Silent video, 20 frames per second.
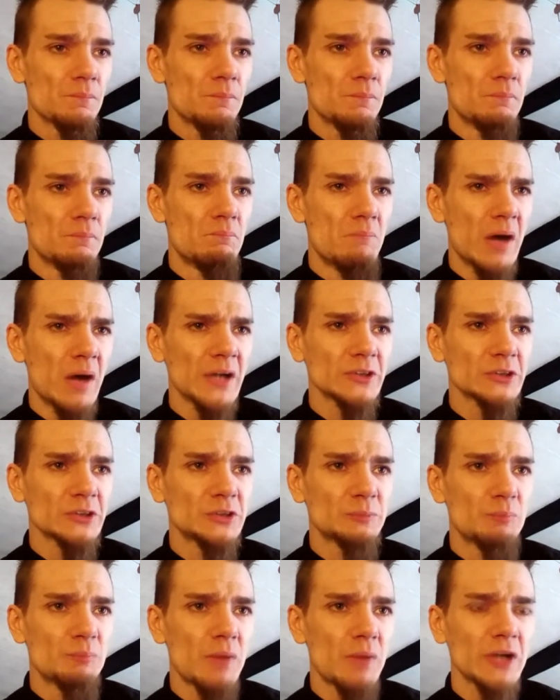
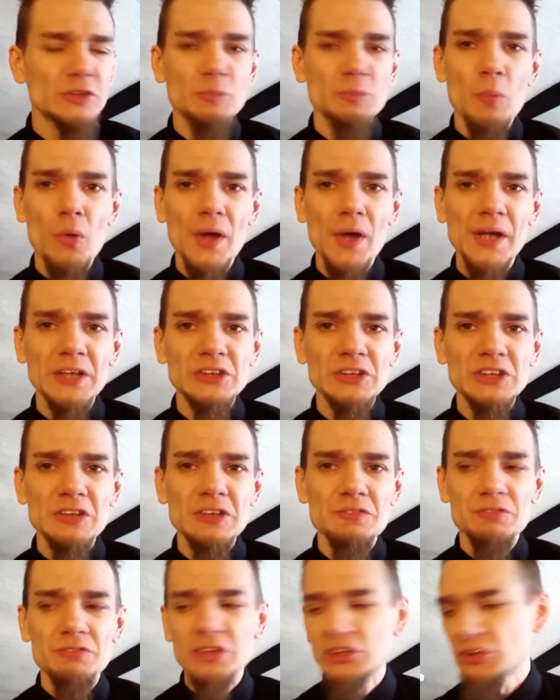much more energy
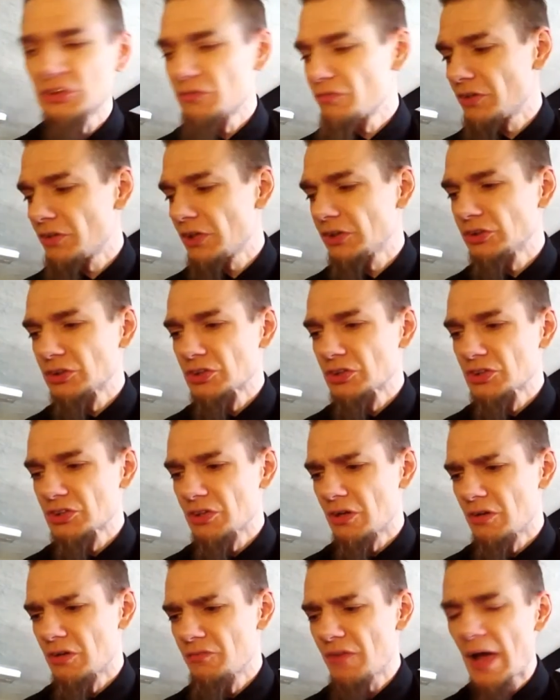efficient versions
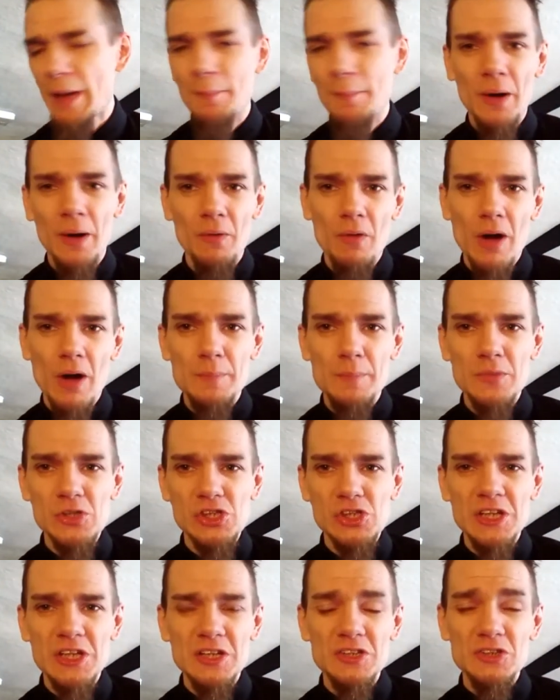of MRI
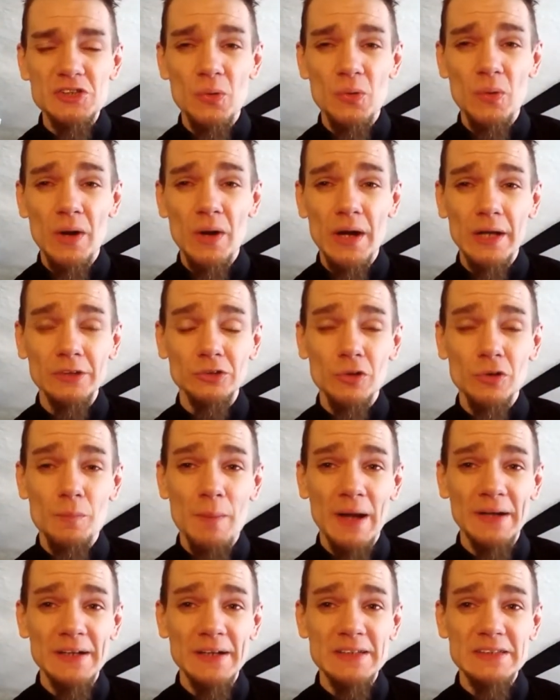machines or
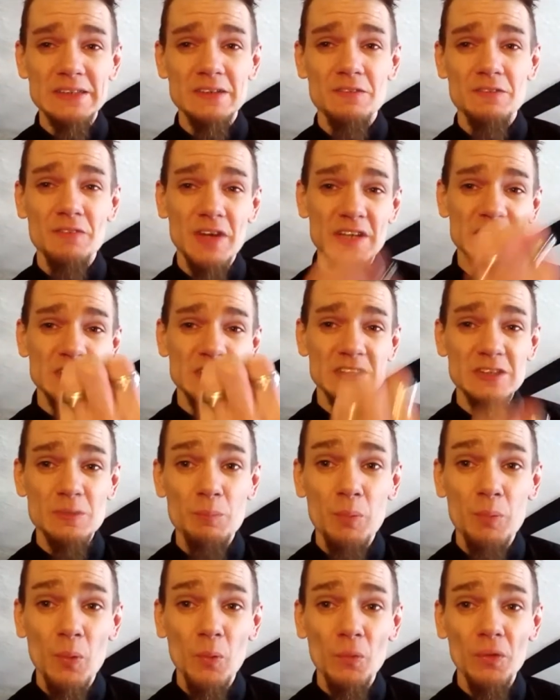electromagnetic devices to
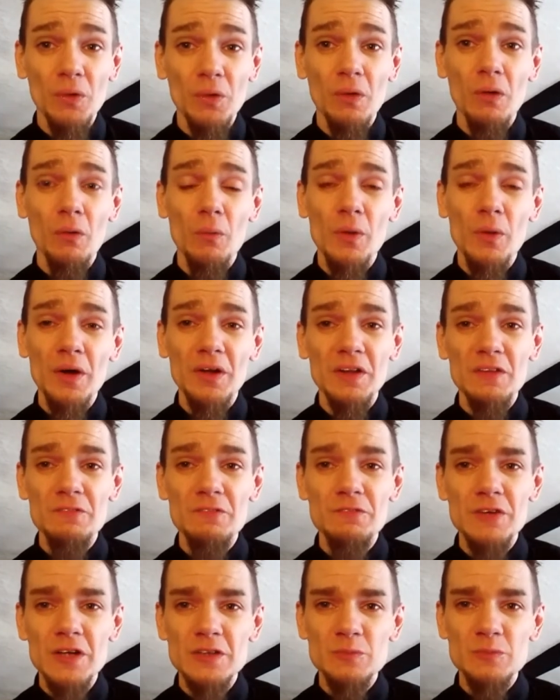pull the clockwork in the
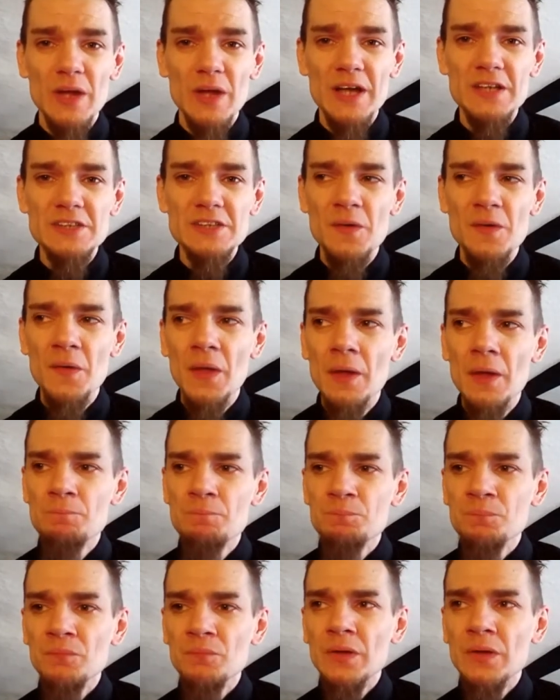first place,
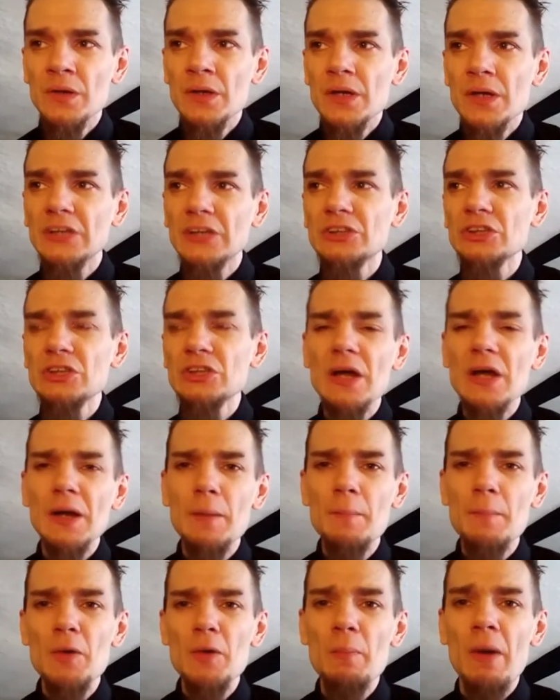it's just like a
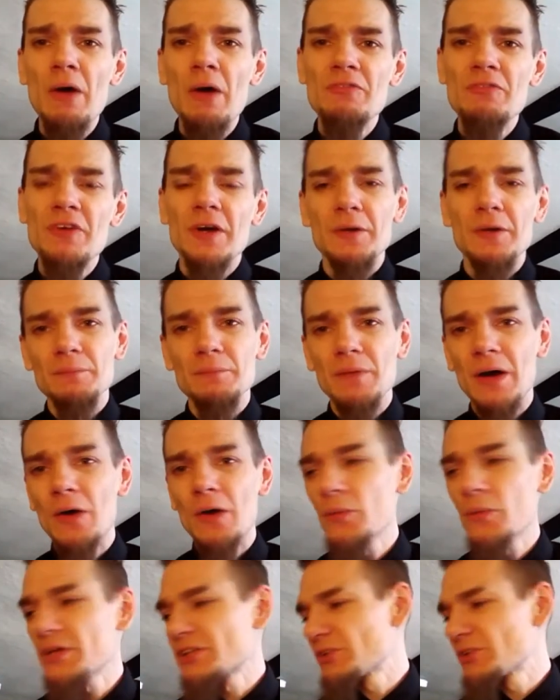mobile phone. I
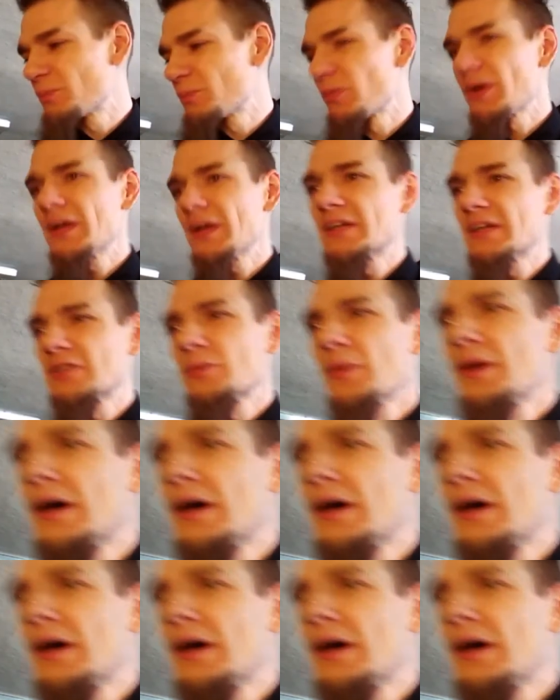always bring this one